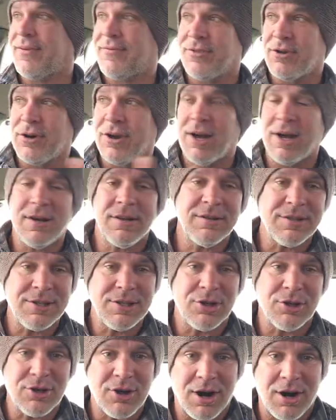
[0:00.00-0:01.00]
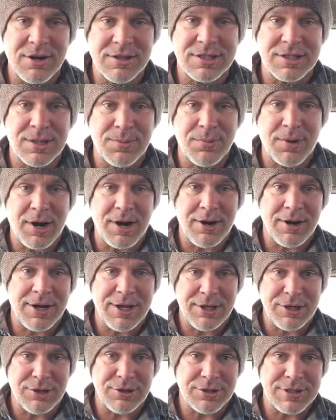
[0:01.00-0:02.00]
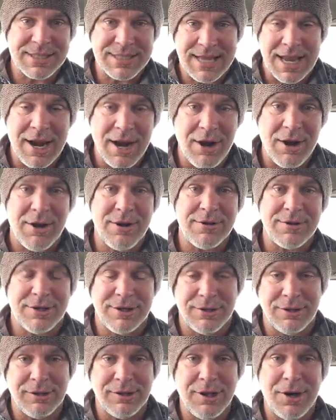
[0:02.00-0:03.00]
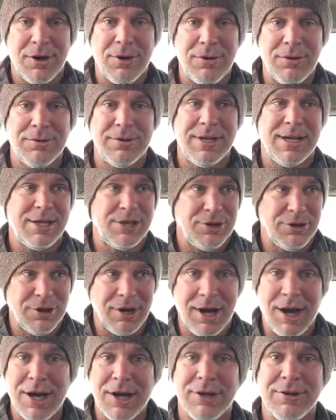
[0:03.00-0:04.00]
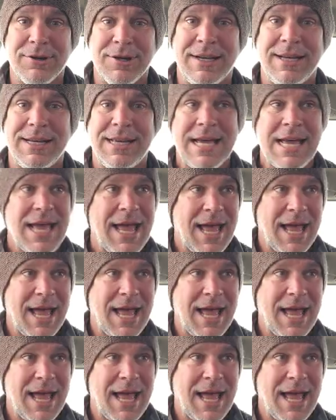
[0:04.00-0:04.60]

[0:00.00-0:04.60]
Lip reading: If you're huddled in your car somewhere and you're scared and you're alone and you're hungry